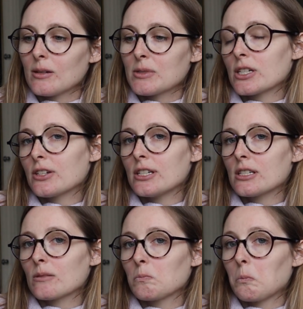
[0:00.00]

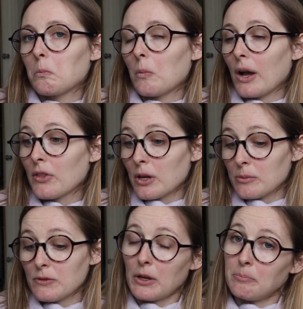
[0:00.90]
series. I thought it
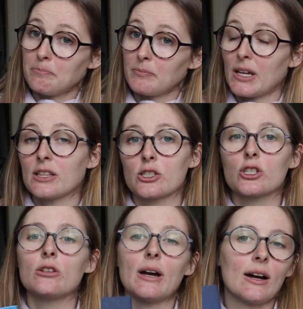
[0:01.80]
was fun. And there's
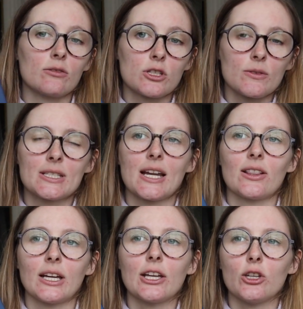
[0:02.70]
2 out, so it's
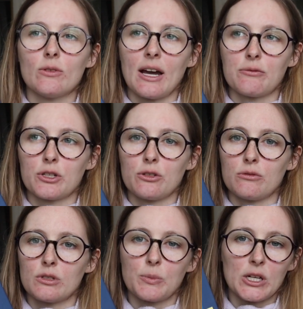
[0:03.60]
not like you'd have
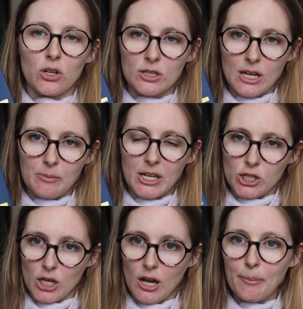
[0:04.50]
to spend a long time
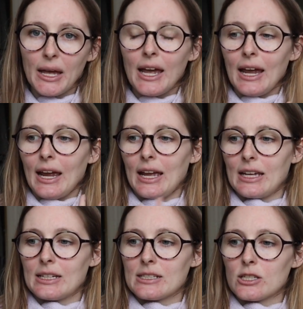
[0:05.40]
catching up.
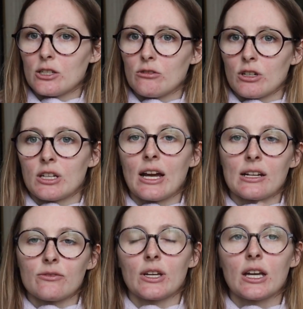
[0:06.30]
And you could
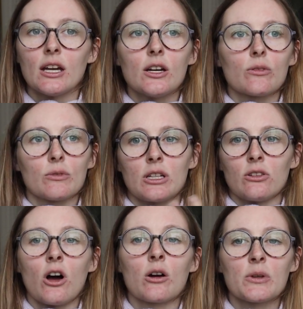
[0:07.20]
kind of like read
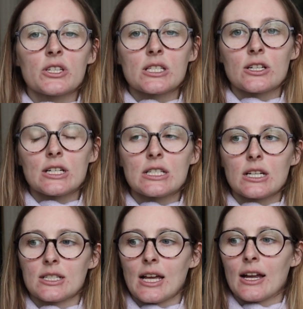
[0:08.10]
along with the series
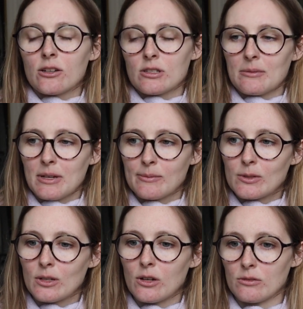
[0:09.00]
because I know
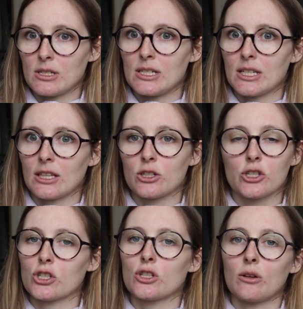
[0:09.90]
sometimes with cozies, like
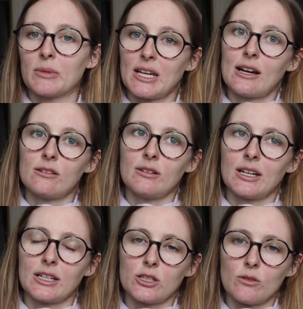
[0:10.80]
there's just so many out
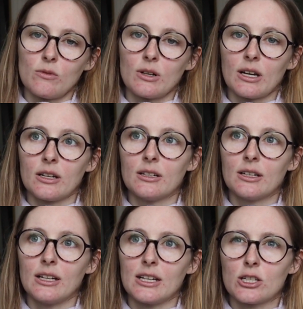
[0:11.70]
and I don't want to,
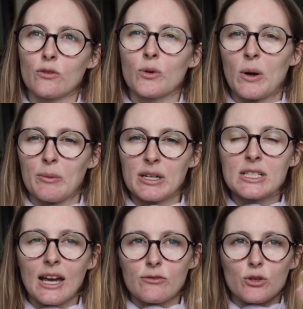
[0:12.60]
it's overwhelming
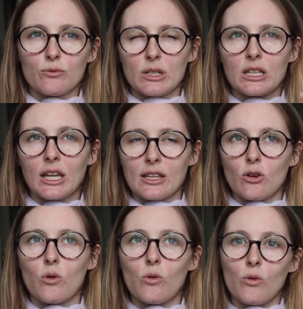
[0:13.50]
to have to read like
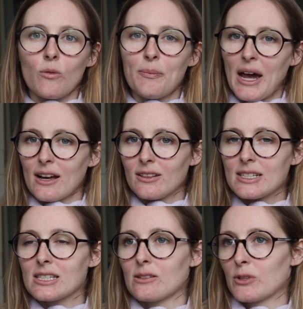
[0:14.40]
the whole
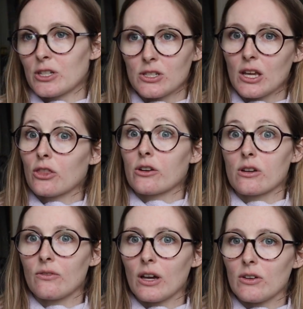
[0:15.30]
backlist and then there's like
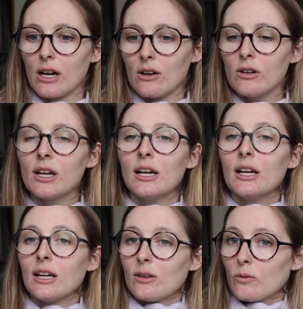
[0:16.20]
35 out.
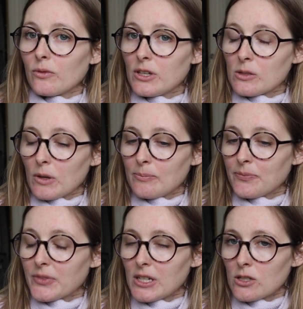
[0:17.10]
This one
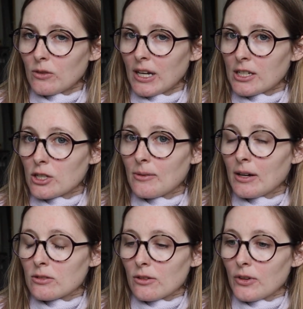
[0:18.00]
has only got 2
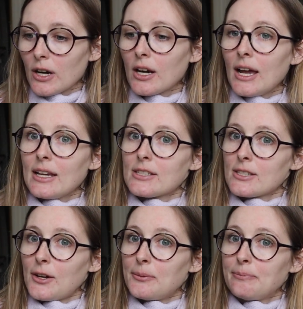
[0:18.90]
out so far,
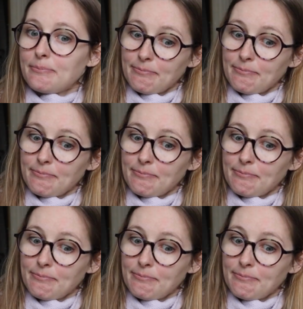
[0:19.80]
so